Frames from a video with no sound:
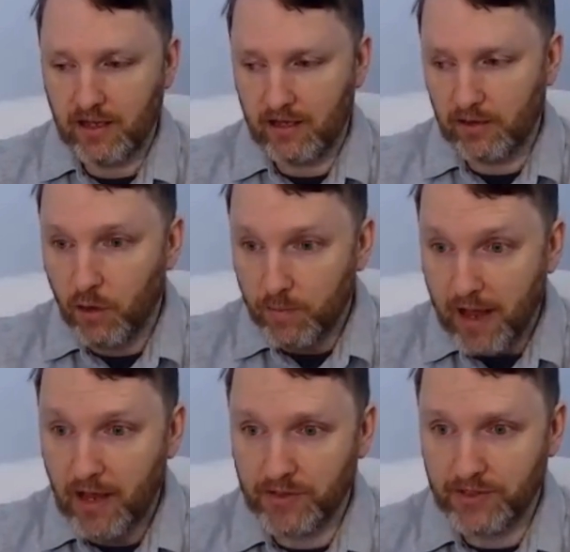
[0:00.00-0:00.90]
Laura
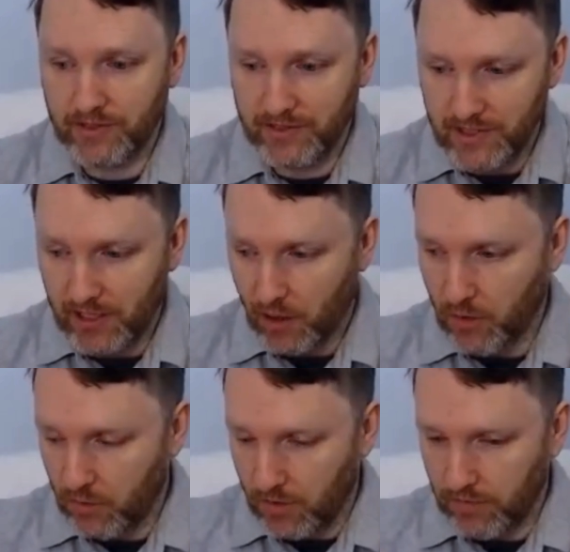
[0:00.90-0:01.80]
Powers, the
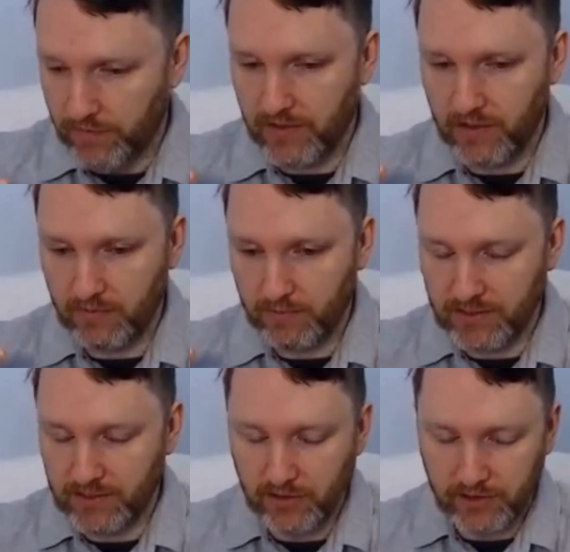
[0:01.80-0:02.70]
CEO of the
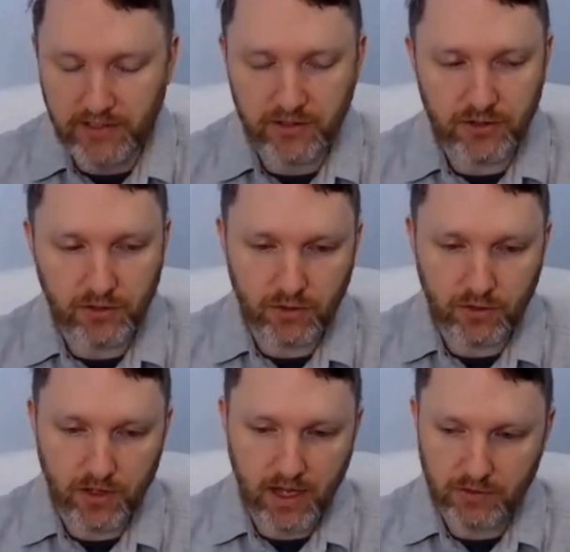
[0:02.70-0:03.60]
Business Agility Institute,
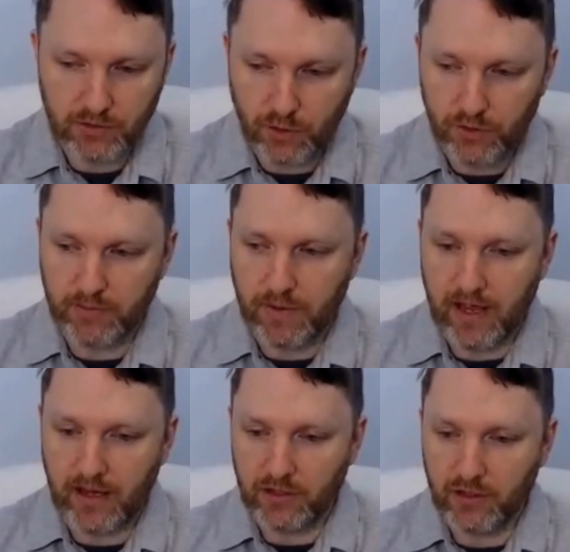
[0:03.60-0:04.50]
talks
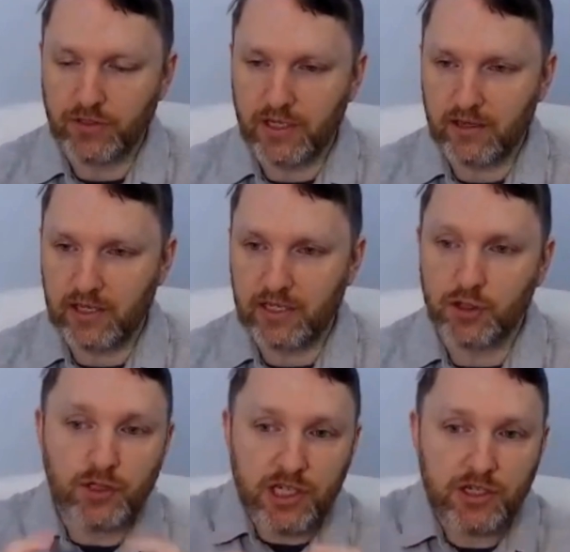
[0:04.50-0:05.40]
about using the
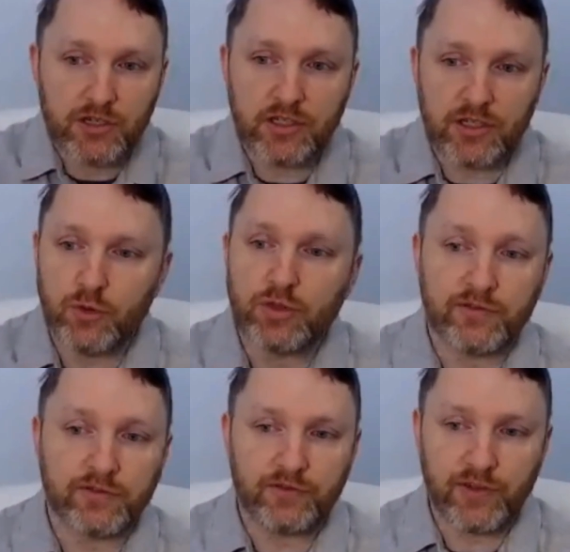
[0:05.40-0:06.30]
judicious use
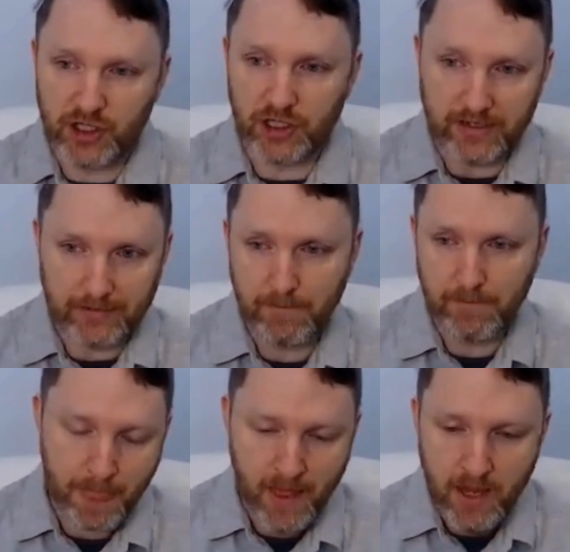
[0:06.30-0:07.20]
of friction.
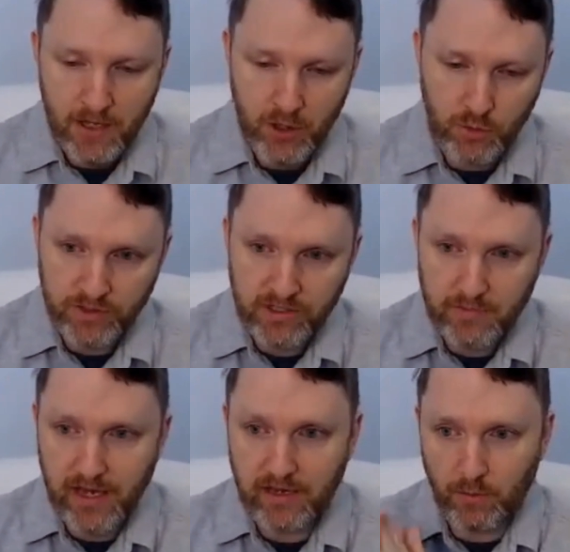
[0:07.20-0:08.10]
You want to
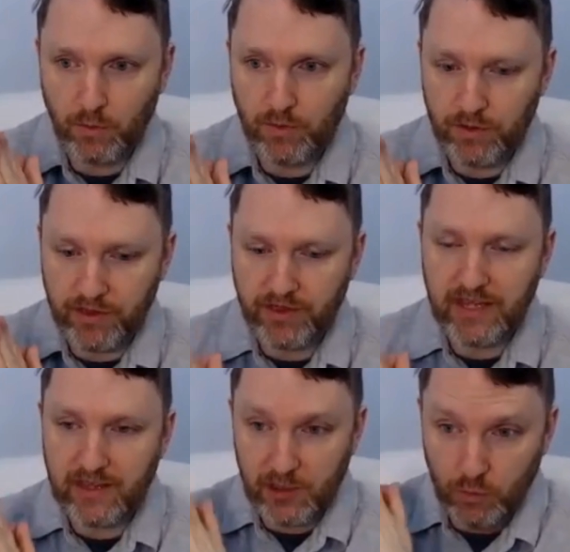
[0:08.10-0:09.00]
make the
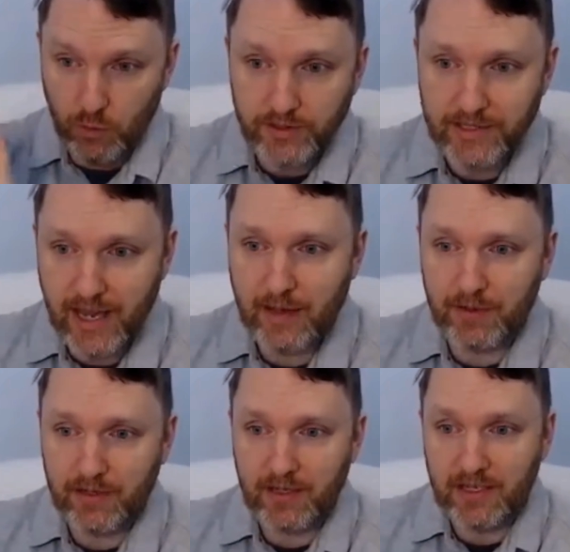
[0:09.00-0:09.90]
thing that you want to
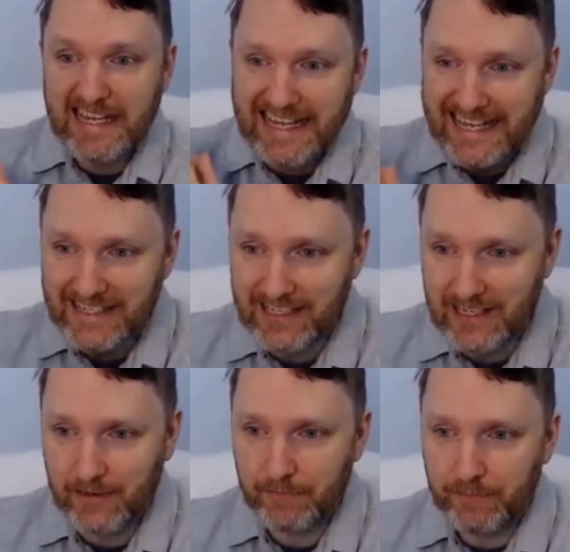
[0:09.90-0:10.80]
happen
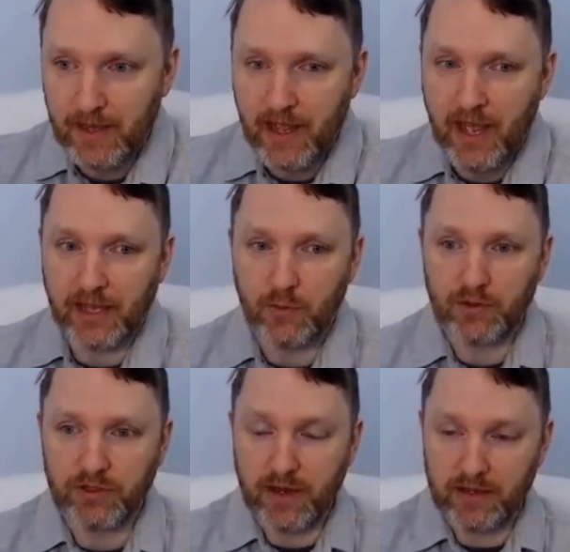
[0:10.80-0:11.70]
easy, and you
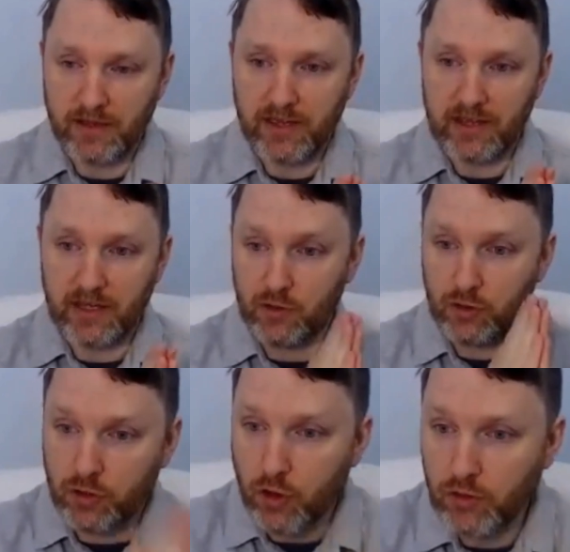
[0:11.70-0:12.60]
want to make the thing that you
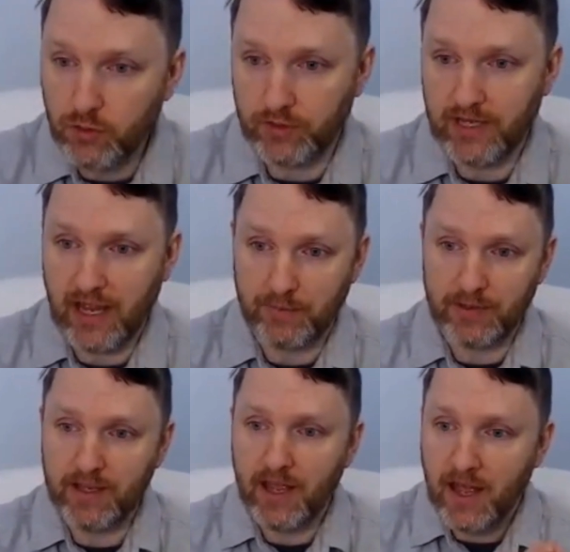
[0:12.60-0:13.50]
don't want to
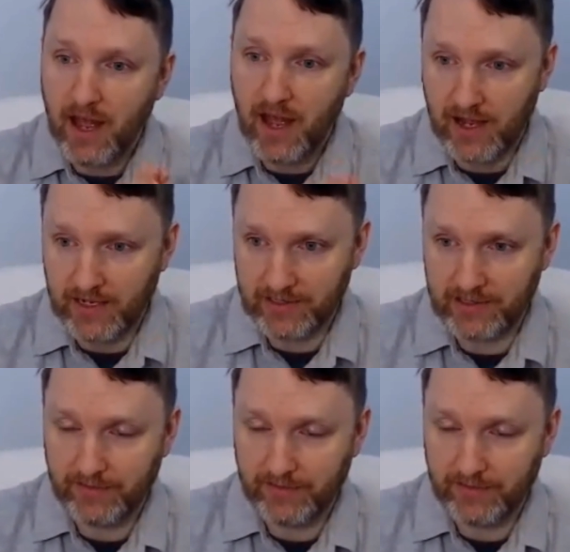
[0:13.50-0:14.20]
happen hard.